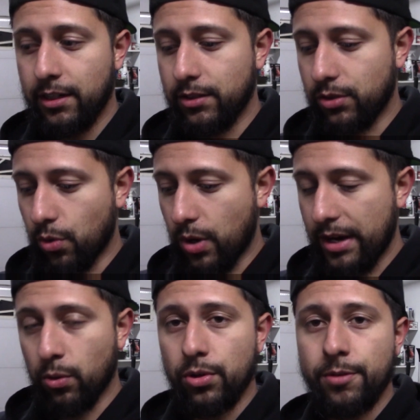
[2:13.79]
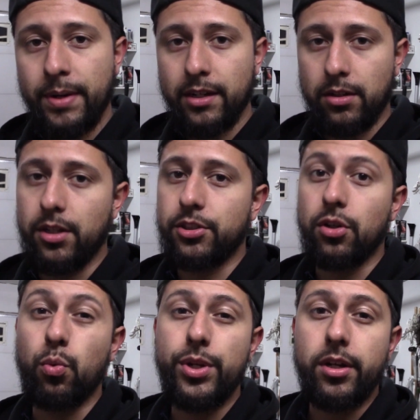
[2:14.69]
So I ordered my clutch a
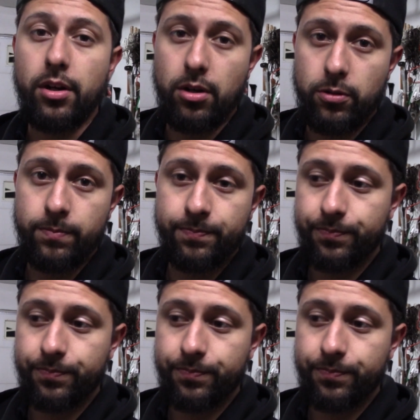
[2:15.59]
week ago,